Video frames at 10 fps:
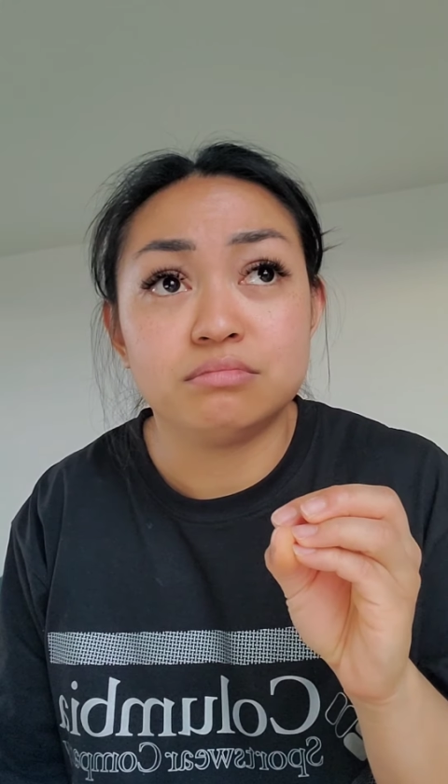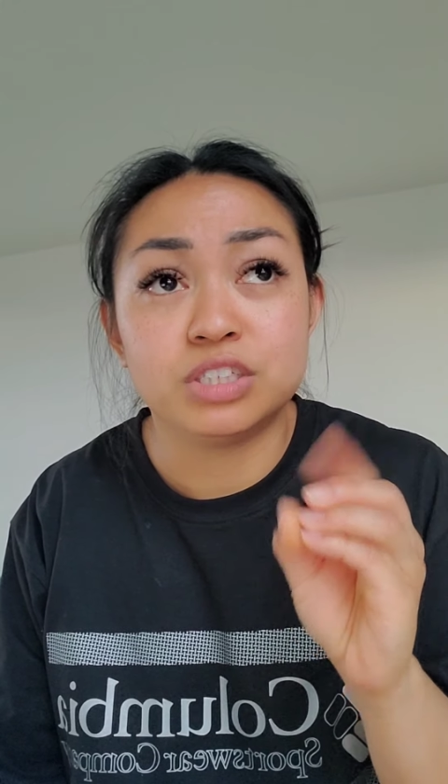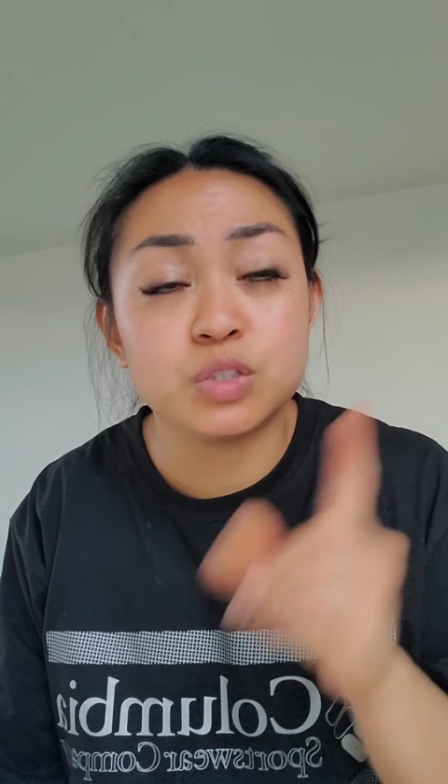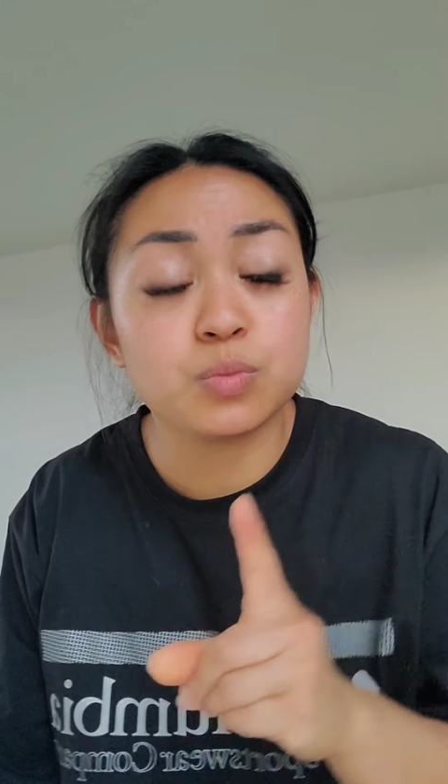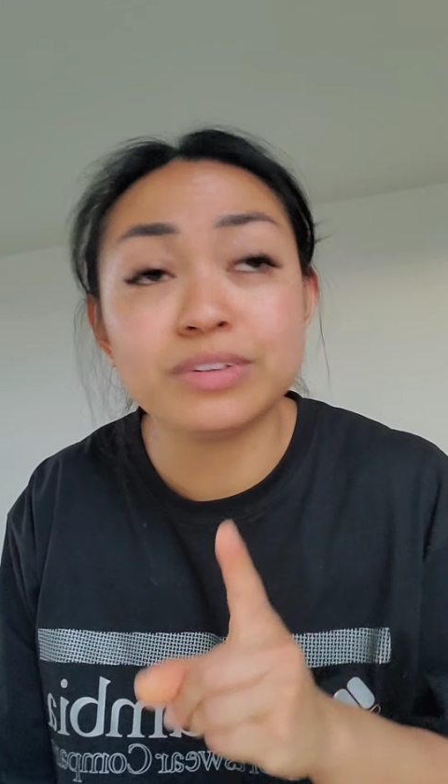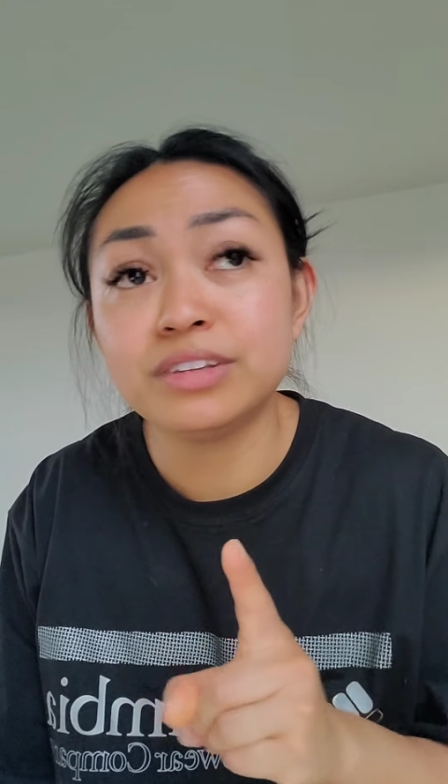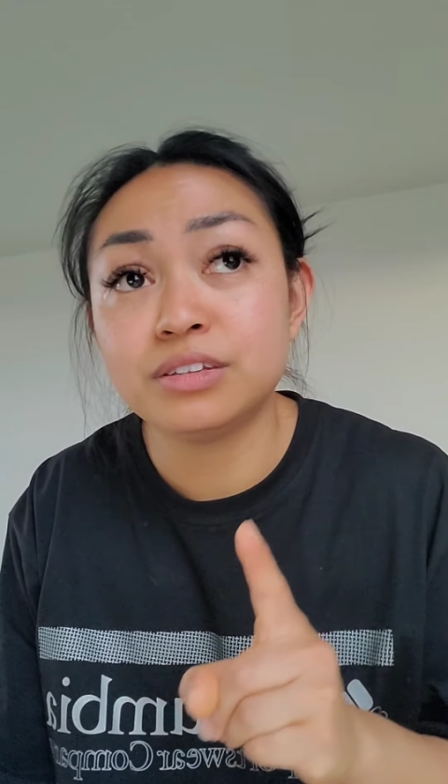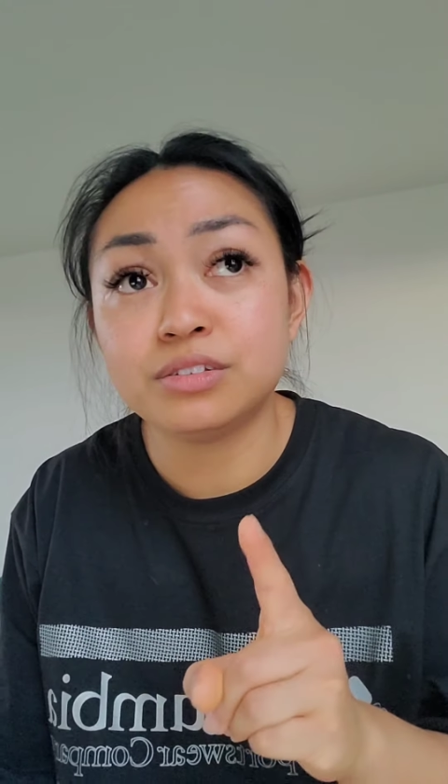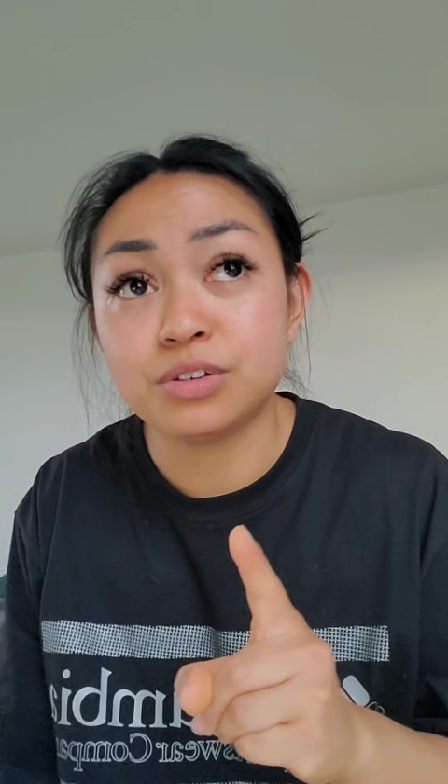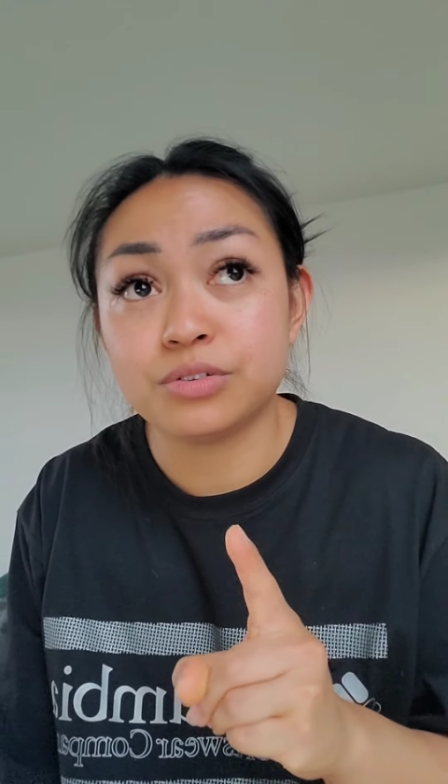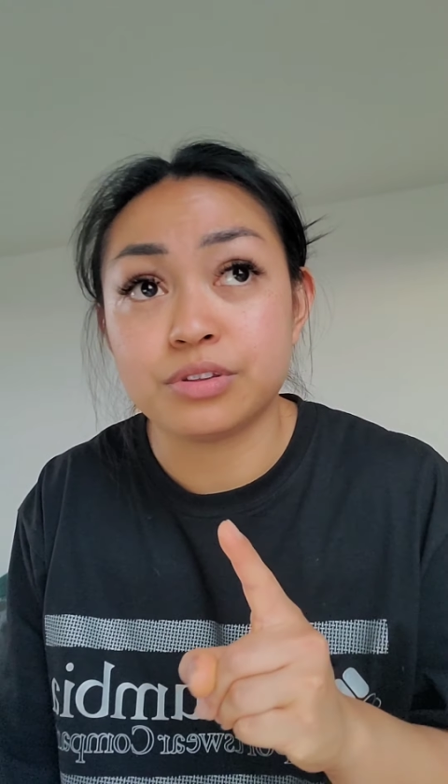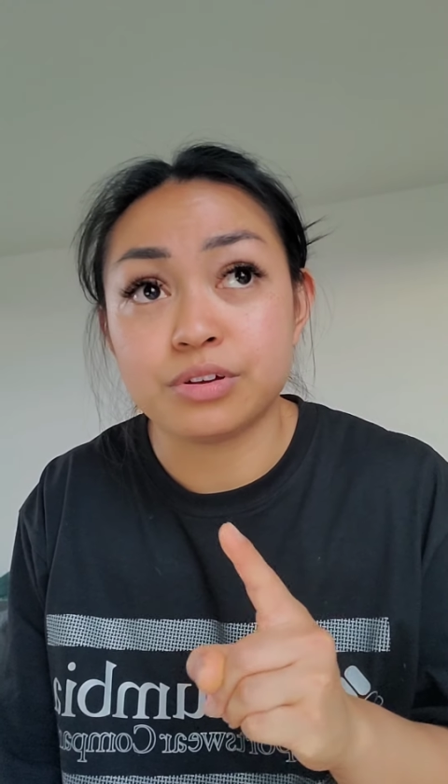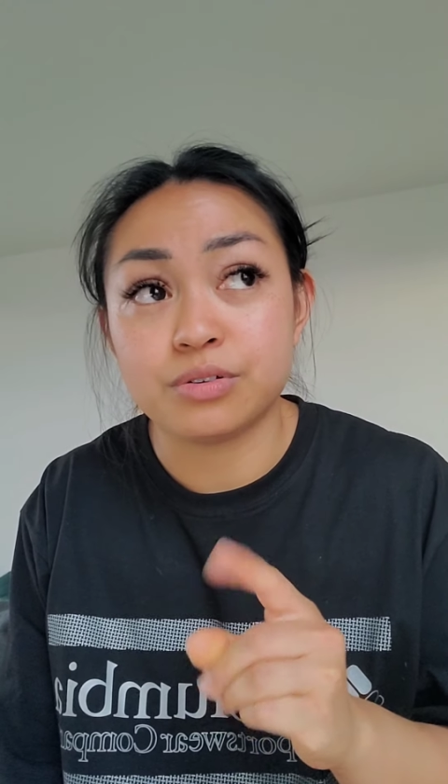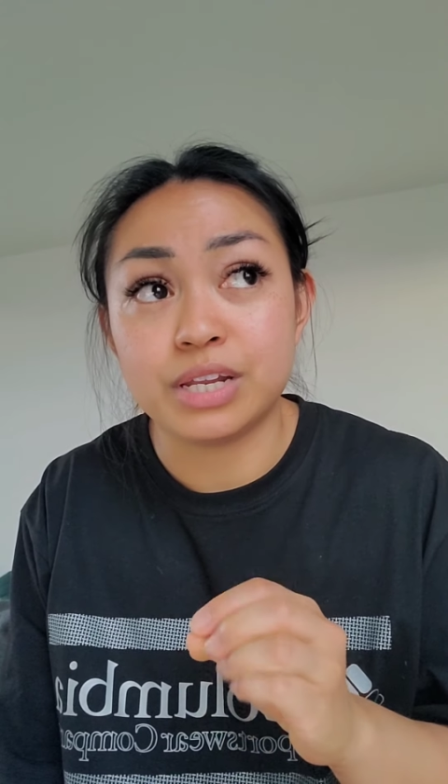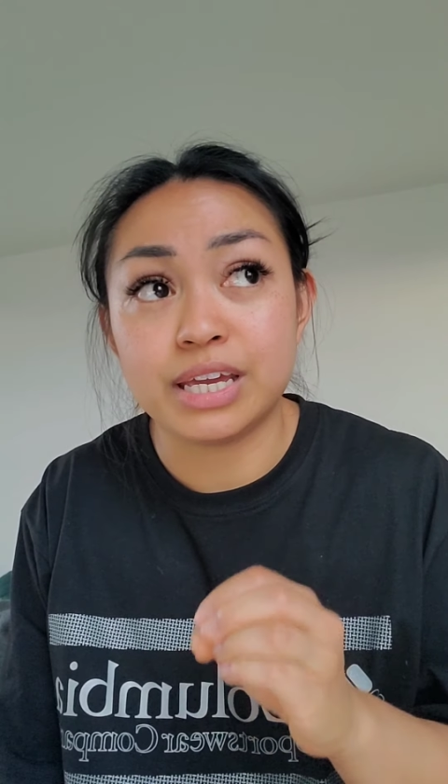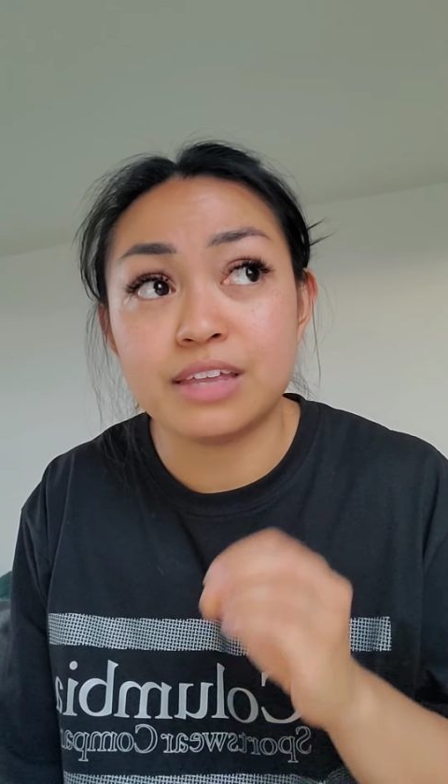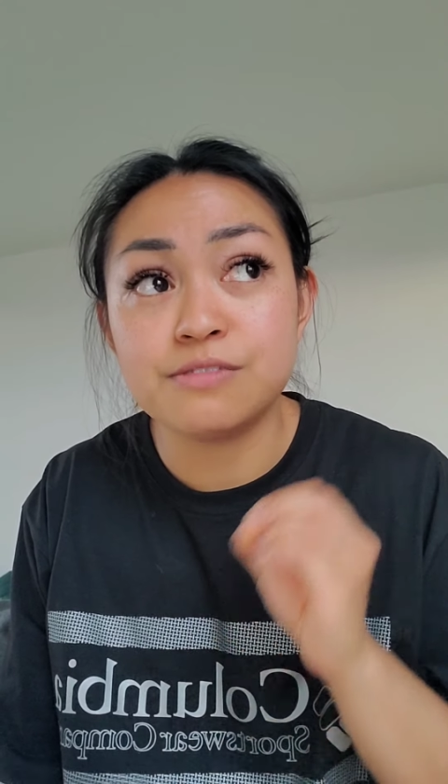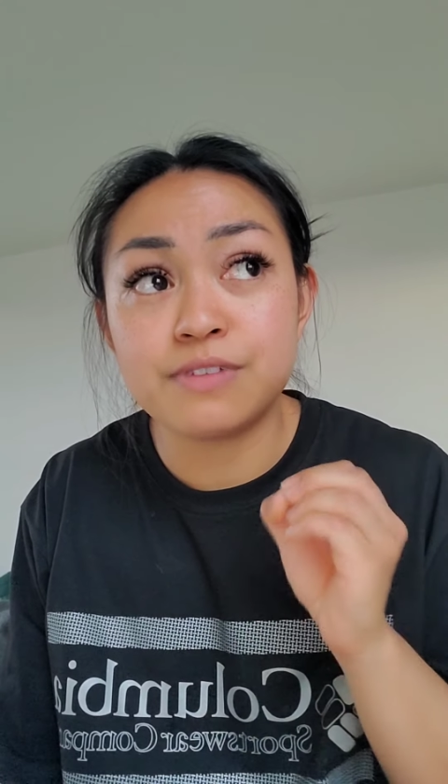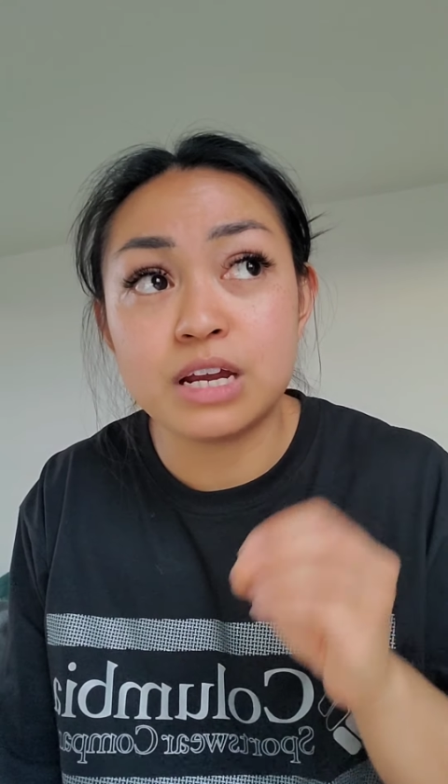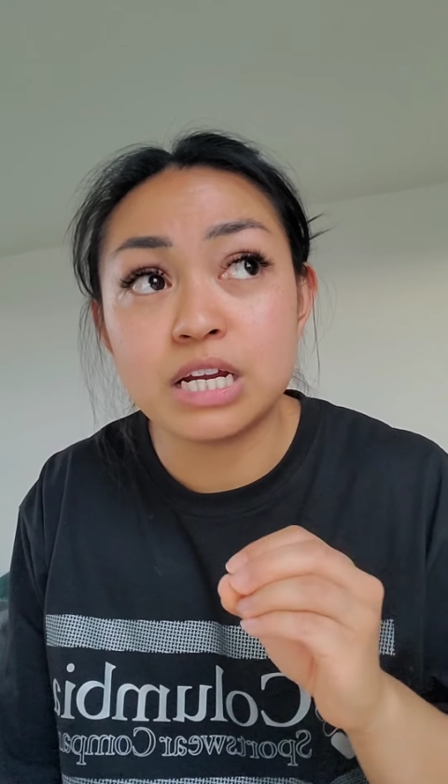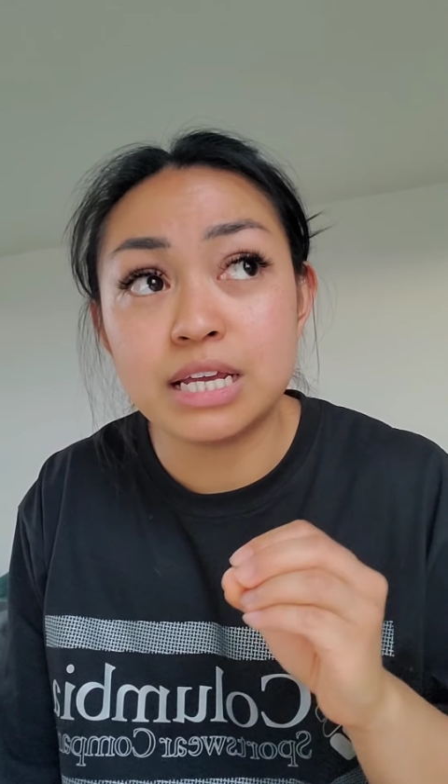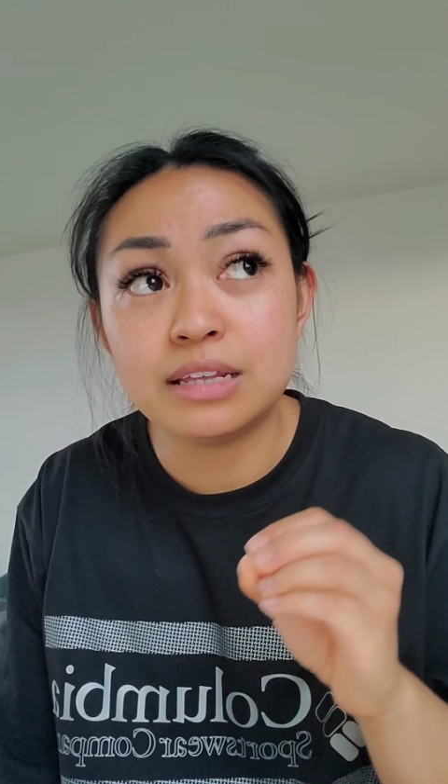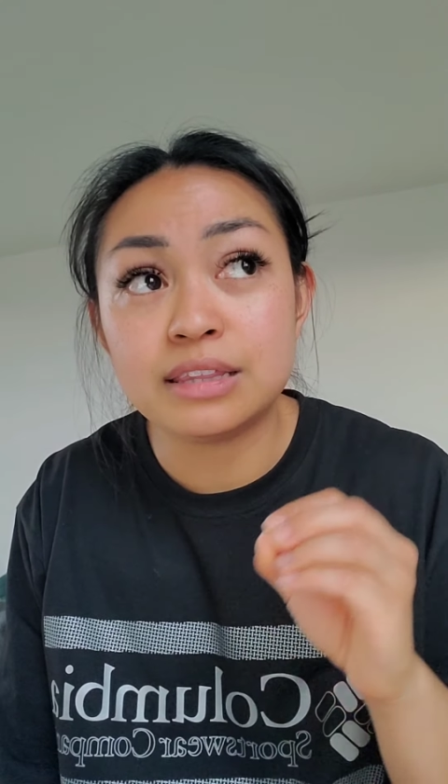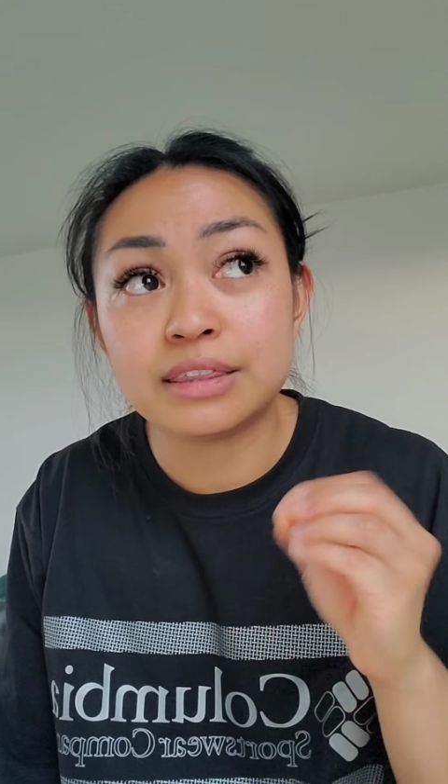Just one thing to note though, like in very